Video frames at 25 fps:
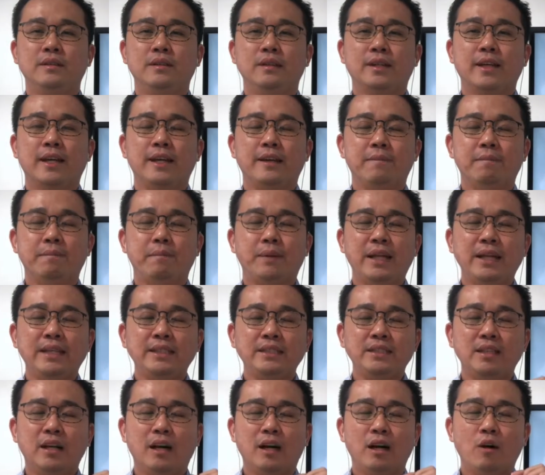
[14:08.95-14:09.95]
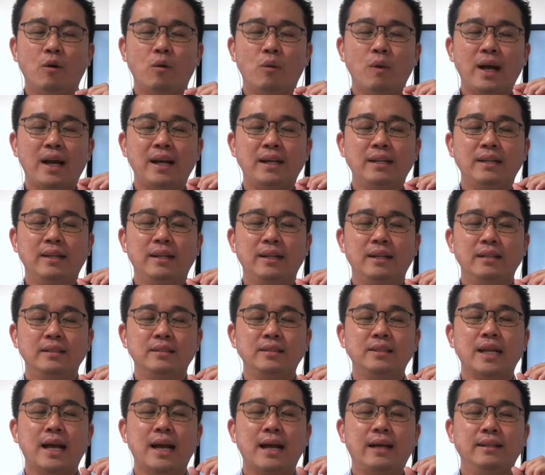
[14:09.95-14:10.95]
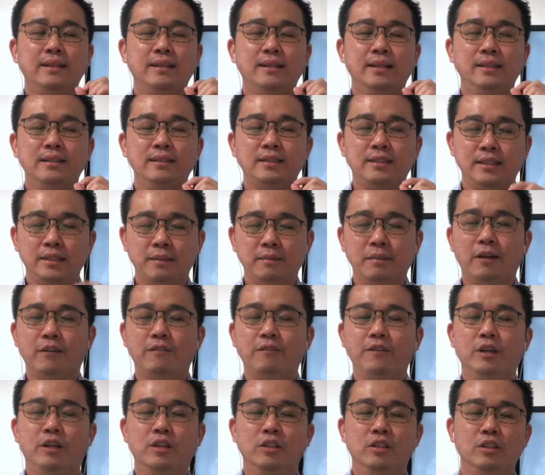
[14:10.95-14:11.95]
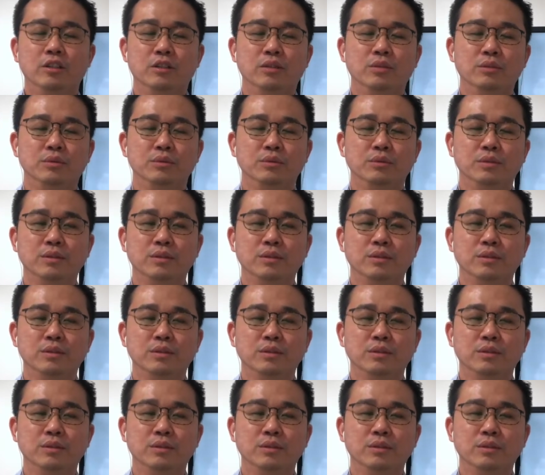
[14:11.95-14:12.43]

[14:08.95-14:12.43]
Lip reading: Okay, place your awareness at the tip of your nose,